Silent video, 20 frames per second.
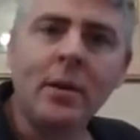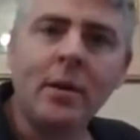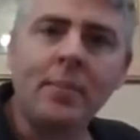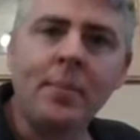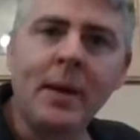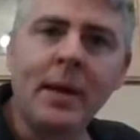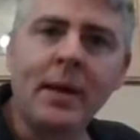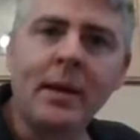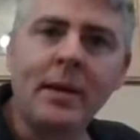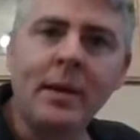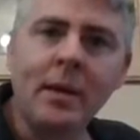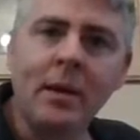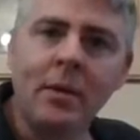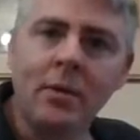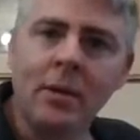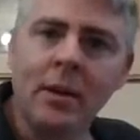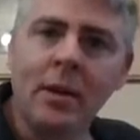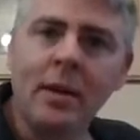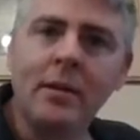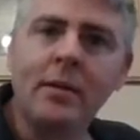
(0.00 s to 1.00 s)
bigger
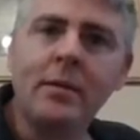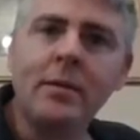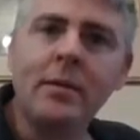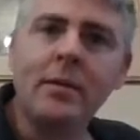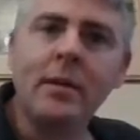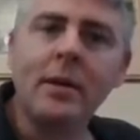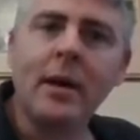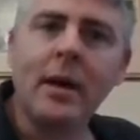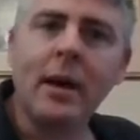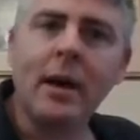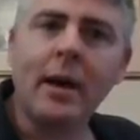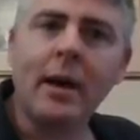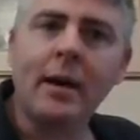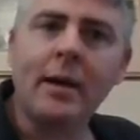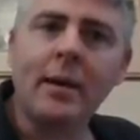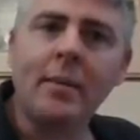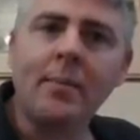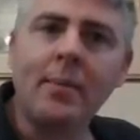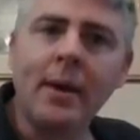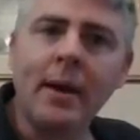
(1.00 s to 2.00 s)
unit
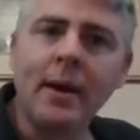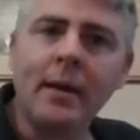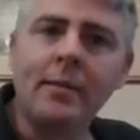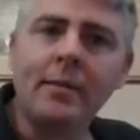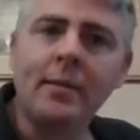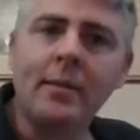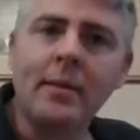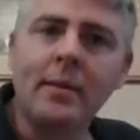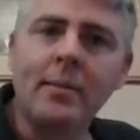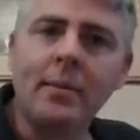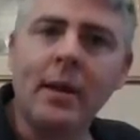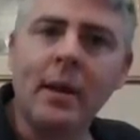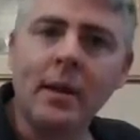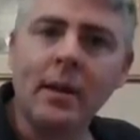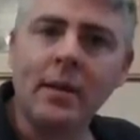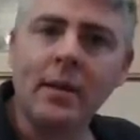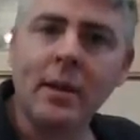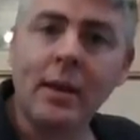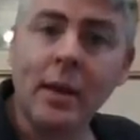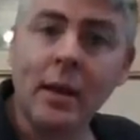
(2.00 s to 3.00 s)
compared to
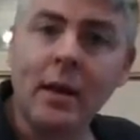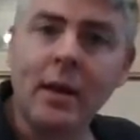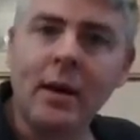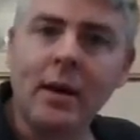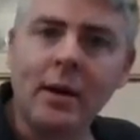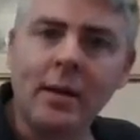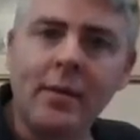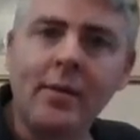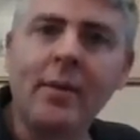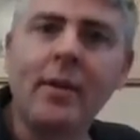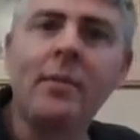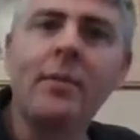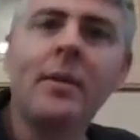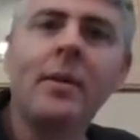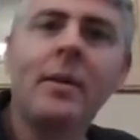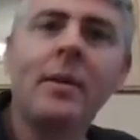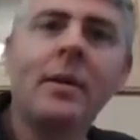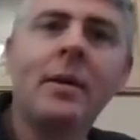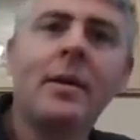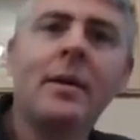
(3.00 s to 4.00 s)
the yard. So
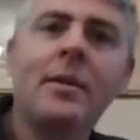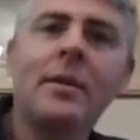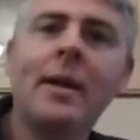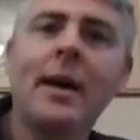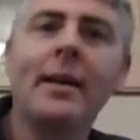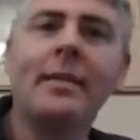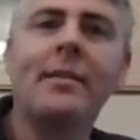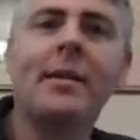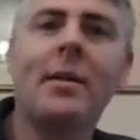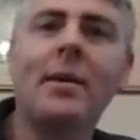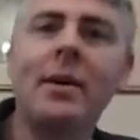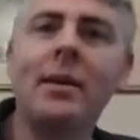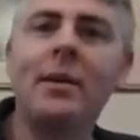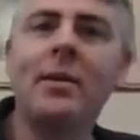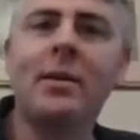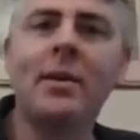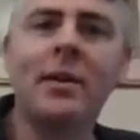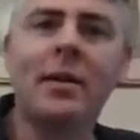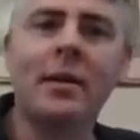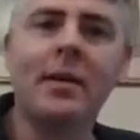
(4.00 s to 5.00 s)
that's how I
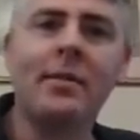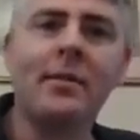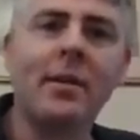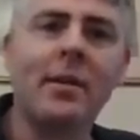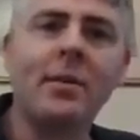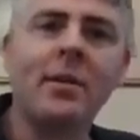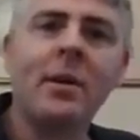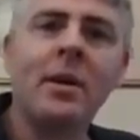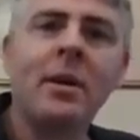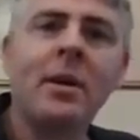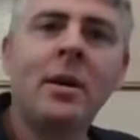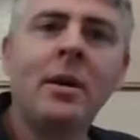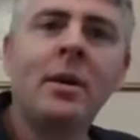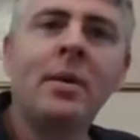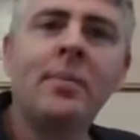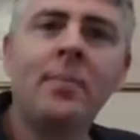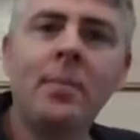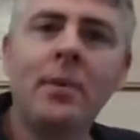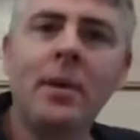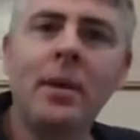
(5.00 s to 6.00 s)
look at it. So
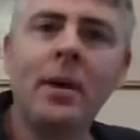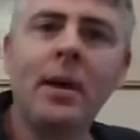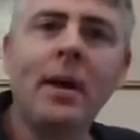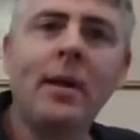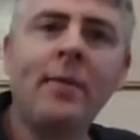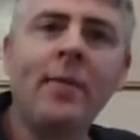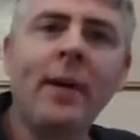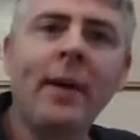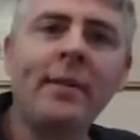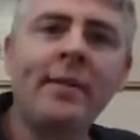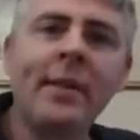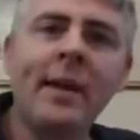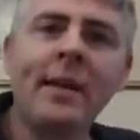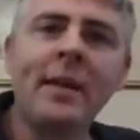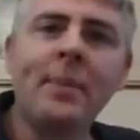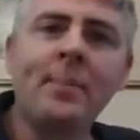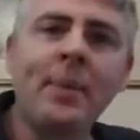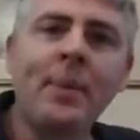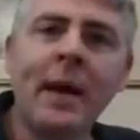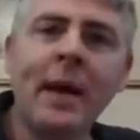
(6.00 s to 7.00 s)
if I say
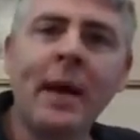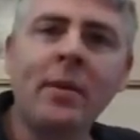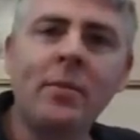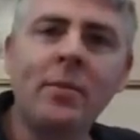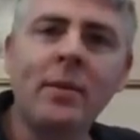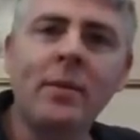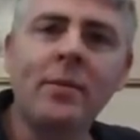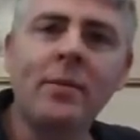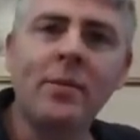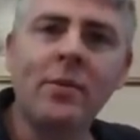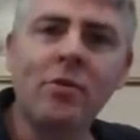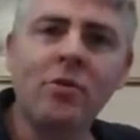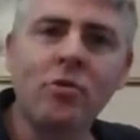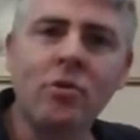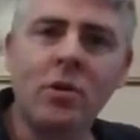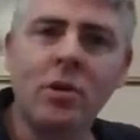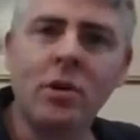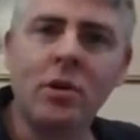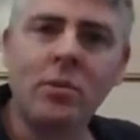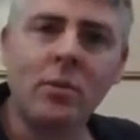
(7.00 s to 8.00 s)
the pound is the
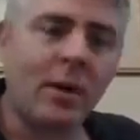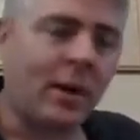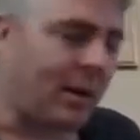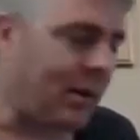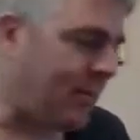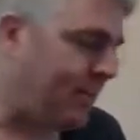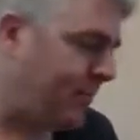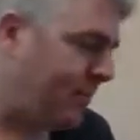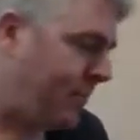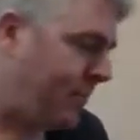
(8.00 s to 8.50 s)
stronger one,